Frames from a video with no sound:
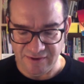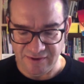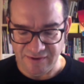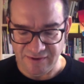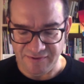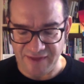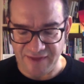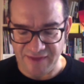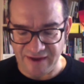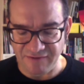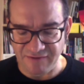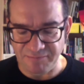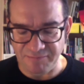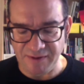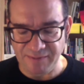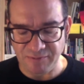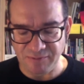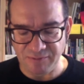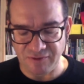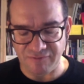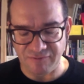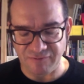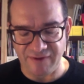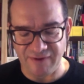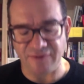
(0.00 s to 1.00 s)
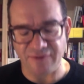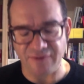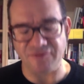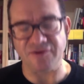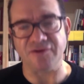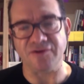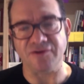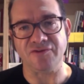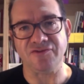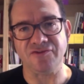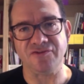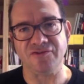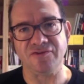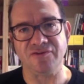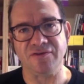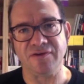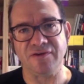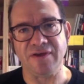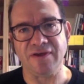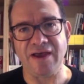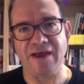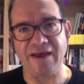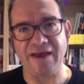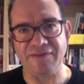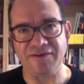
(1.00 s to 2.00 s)
that of people around us,
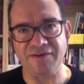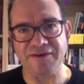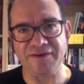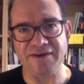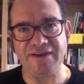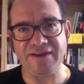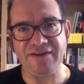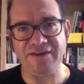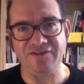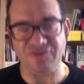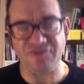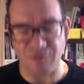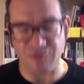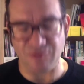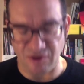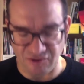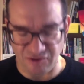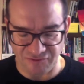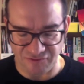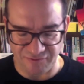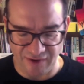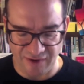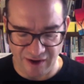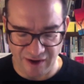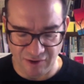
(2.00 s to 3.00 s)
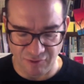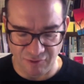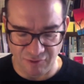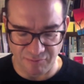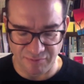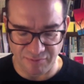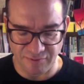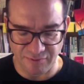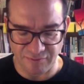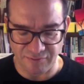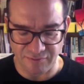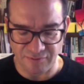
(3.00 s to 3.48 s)
and the need to ask for help.